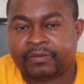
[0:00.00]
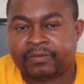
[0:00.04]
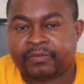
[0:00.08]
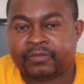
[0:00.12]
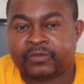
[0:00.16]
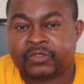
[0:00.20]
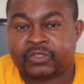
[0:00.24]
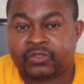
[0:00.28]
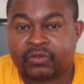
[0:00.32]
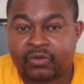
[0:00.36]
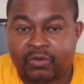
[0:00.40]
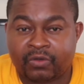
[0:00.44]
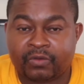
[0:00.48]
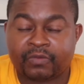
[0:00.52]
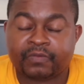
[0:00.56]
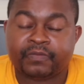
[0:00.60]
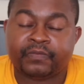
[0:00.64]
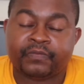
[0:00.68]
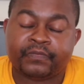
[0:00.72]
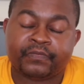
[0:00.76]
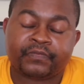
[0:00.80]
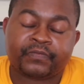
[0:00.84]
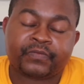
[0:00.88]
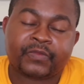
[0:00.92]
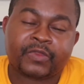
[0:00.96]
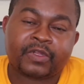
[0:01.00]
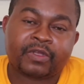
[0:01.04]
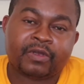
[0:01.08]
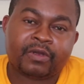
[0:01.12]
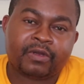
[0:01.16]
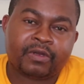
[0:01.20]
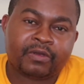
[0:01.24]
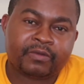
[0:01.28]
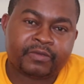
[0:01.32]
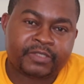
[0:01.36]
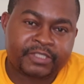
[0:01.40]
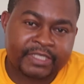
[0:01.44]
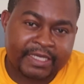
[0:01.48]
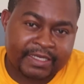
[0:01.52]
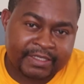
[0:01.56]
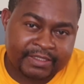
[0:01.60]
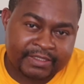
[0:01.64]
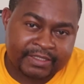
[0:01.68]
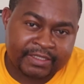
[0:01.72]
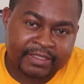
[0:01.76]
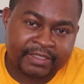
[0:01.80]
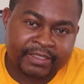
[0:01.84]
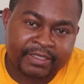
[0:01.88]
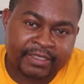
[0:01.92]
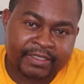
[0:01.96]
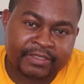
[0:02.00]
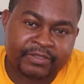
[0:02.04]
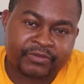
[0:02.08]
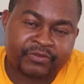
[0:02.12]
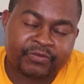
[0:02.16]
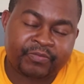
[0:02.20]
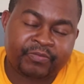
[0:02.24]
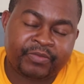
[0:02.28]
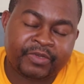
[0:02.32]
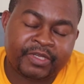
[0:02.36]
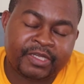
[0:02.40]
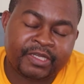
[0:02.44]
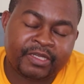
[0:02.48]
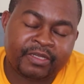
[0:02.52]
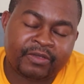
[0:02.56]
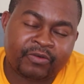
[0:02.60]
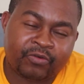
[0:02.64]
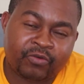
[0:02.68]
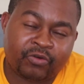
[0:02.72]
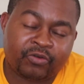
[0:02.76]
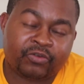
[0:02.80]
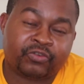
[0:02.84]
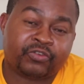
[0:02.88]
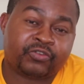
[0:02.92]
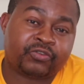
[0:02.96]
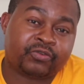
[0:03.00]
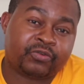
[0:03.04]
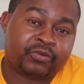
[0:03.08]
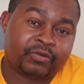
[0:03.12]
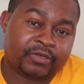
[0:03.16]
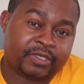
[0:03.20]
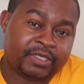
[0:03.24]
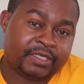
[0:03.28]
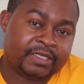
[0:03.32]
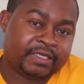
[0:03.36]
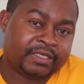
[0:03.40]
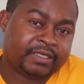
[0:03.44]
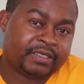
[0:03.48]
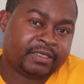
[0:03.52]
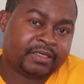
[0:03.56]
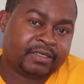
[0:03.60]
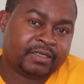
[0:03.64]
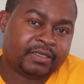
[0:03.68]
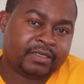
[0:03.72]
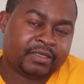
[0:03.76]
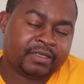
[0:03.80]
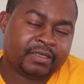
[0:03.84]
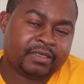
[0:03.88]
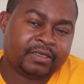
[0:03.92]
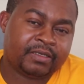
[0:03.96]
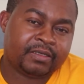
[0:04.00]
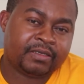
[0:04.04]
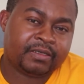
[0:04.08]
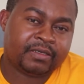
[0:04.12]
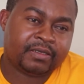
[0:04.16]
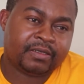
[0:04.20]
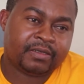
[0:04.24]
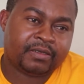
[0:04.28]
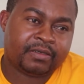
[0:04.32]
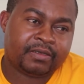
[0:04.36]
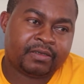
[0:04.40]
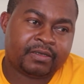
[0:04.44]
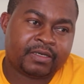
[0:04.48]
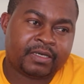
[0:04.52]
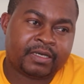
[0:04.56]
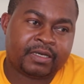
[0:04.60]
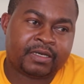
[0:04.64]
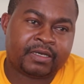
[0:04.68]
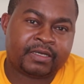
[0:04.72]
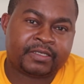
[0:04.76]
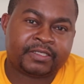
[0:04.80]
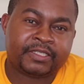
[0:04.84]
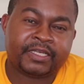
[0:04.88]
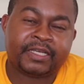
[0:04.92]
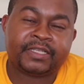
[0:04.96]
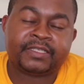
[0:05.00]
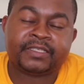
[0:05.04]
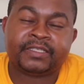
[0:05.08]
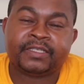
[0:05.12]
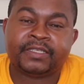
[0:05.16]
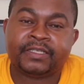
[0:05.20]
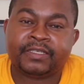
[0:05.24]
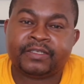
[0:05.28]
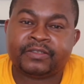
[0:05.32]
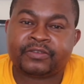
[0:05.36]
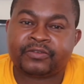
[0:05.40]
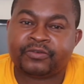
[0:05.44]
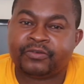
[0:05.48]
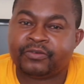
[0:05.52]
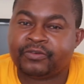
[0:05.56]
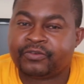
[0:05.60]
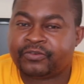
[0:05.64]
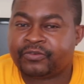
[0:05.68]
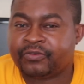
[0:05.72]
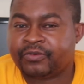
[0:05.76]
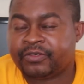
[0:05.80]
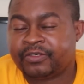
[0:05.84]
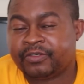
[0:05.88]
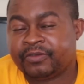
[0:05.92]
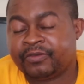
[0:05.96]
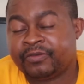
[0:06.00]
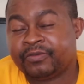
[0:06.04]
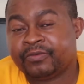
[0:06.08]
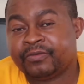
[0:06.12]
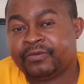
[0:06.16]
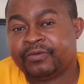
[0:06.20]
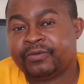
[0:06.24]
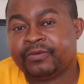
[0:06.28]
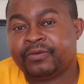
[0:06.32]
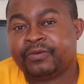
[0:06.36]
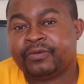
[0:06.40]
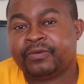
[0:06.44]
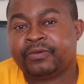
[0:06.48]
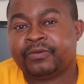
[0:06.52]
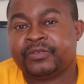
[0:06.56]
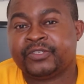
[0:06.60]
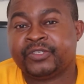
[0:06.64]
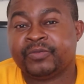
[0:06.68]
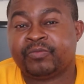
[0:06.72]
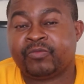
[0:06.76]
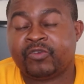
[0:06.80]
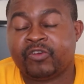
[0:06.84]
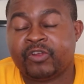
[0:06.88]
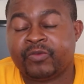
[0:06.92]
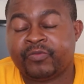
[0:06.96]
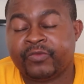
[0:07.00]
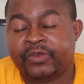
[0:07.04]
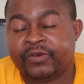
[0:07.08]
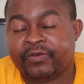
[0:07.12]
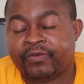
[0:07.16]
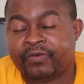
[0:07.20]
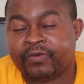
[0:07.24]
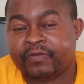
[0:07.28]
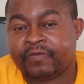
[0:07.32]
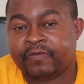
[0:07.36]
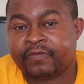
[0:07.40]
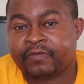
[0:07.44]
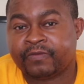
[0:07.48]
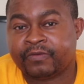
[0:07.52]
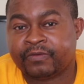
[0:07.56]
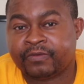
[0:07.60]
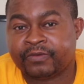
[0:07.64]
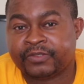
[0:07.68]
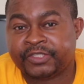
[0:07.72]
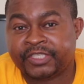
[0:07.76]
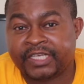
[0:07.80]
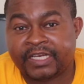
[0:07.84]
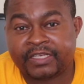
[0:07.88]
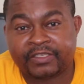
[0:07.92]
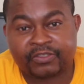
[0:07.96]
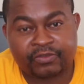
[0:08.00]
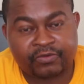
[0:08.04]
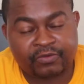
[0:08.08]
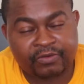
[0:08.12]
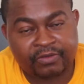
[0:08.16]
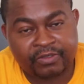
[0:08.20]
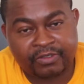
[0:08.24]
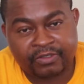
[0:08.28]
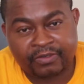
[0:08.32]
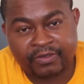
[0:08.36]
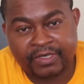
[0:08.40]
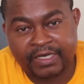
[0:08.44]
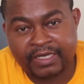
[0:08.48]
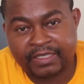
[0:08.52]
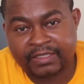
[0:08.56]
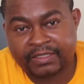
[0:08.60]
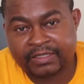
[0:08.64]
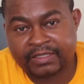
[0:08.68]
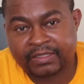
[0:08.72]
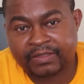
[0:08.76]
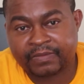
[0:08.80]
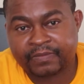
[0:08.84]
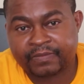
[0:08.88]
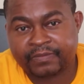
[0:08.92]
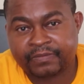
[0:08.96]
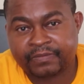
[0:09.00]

So charging has to be controlled. Charging is controlled through deployment of charge controllers